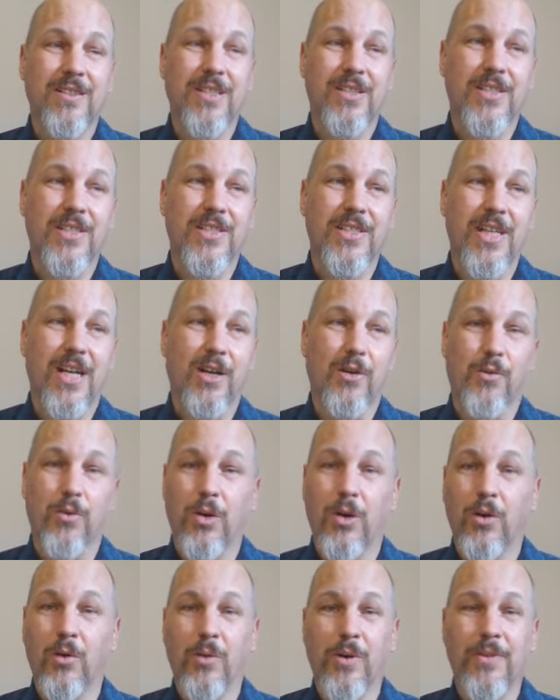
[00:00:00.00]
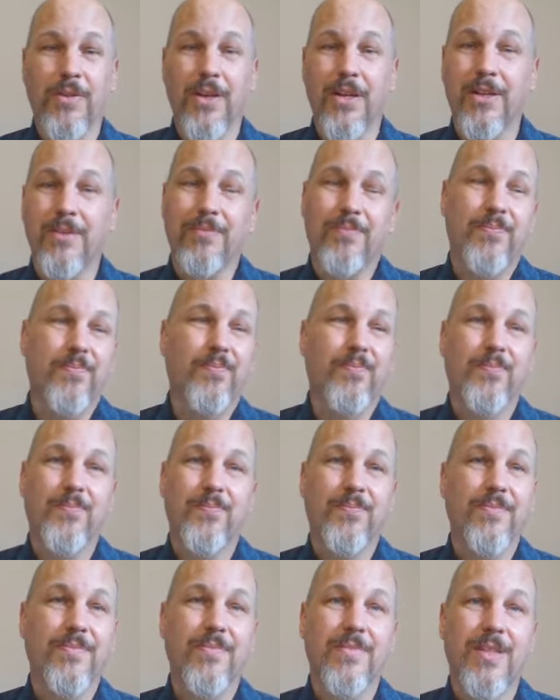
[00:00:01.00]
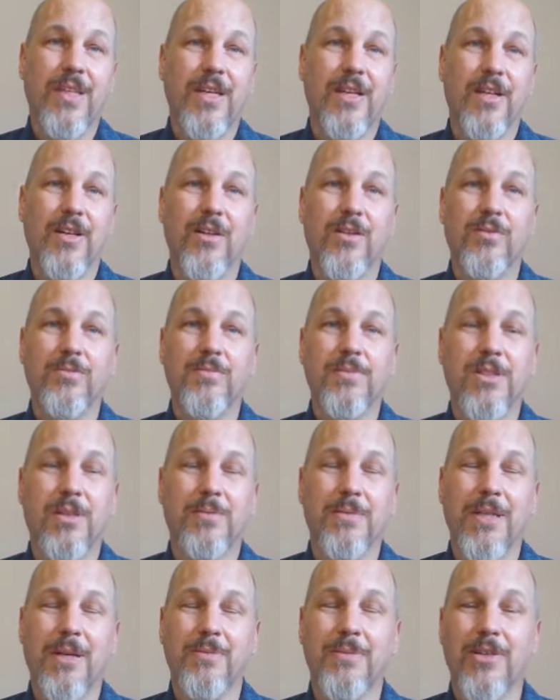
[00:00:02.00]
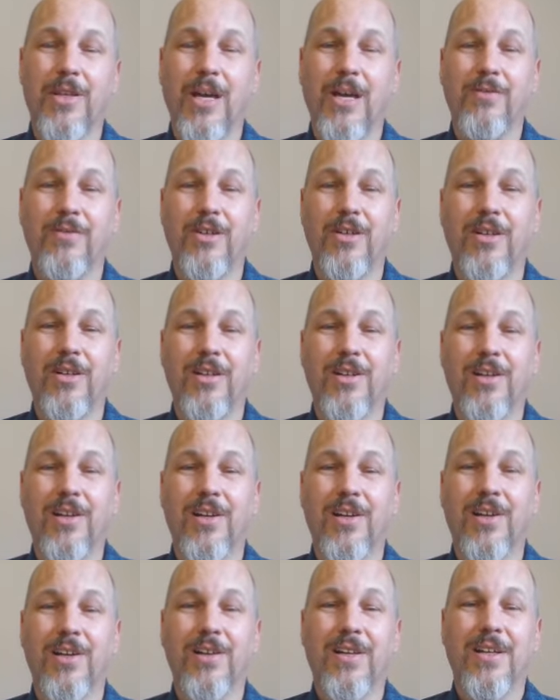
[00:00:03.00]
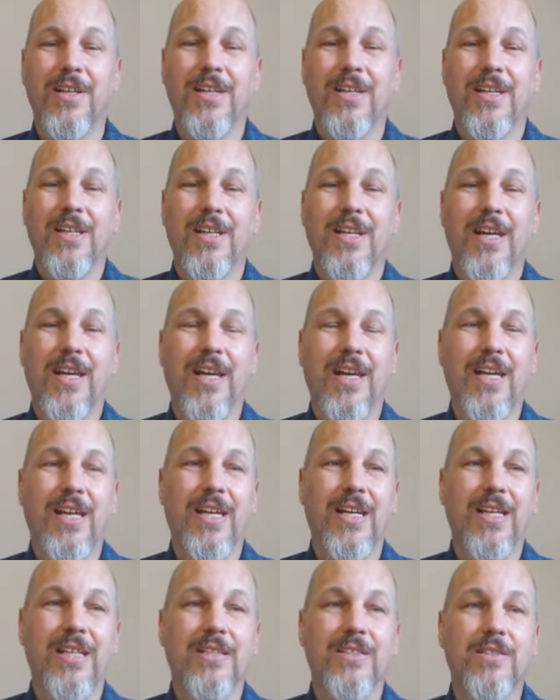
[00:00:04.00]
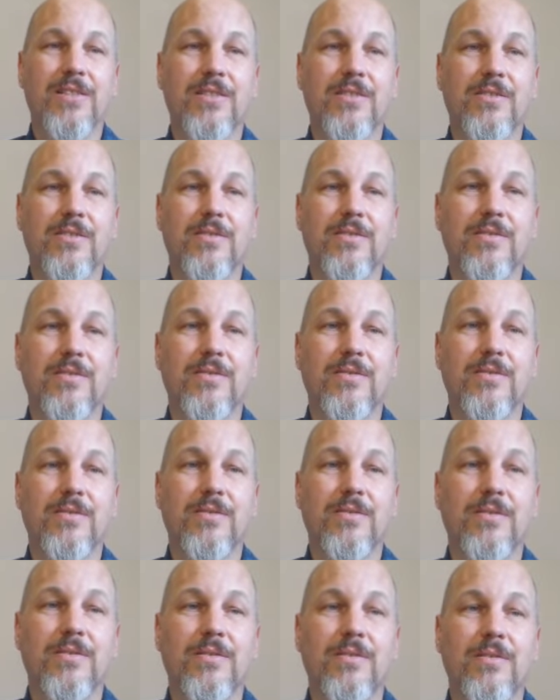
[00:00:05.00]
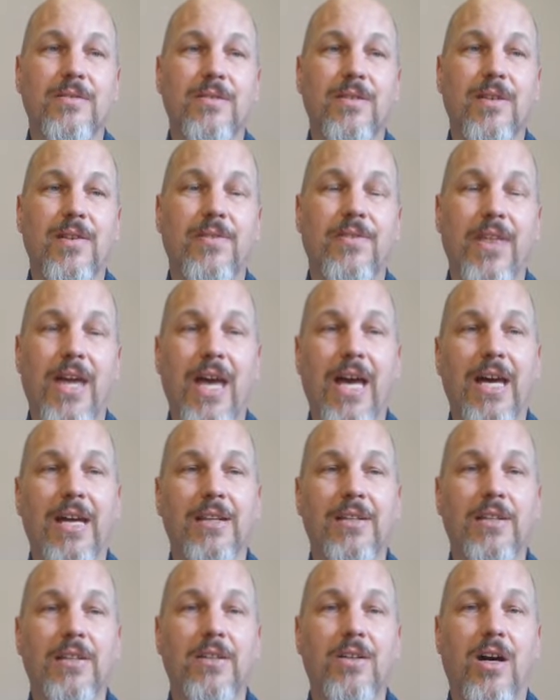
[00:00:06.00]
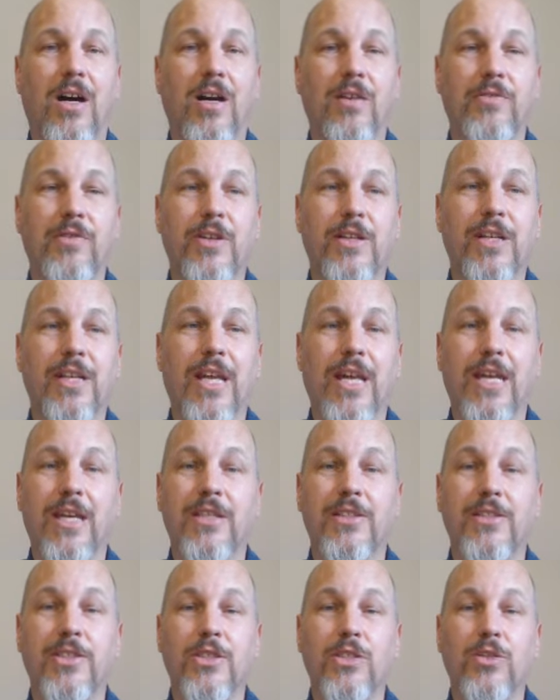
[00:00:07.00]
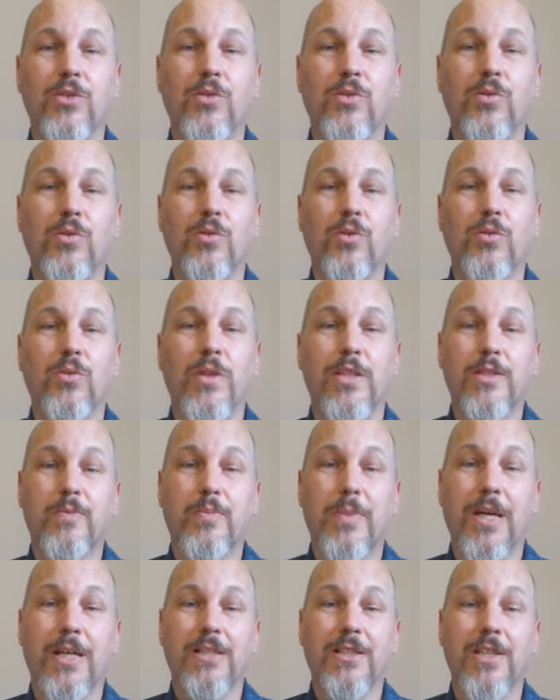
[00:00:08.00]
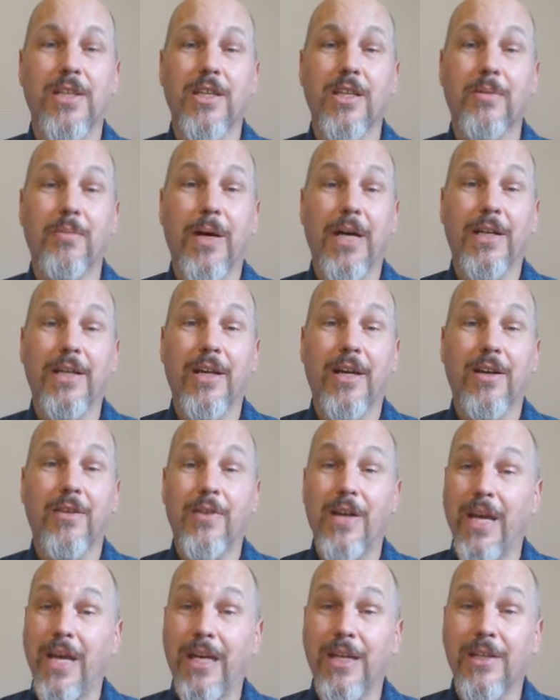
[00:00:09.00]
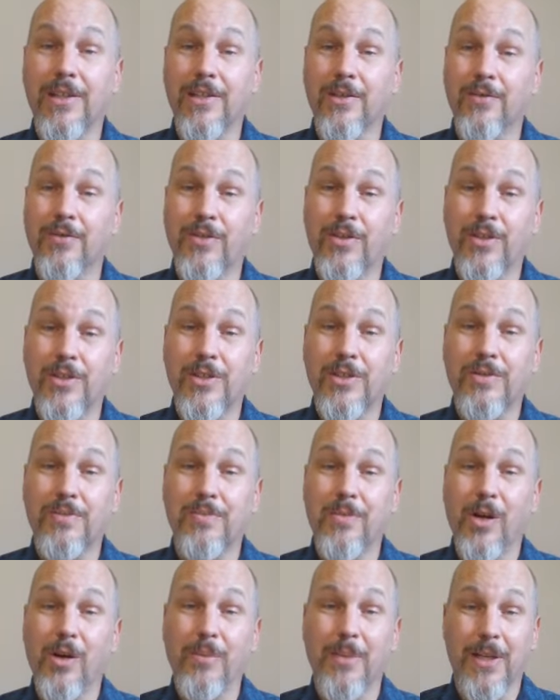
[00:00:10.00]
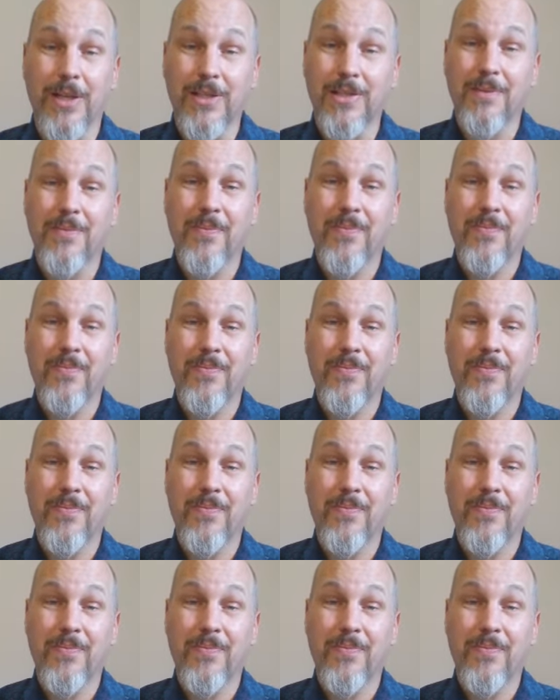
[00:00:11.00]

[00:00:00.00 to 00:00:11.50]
You just got to roll with it, you know, sometimes laugh along. And that often gains you respect that you might not have had at the first moment.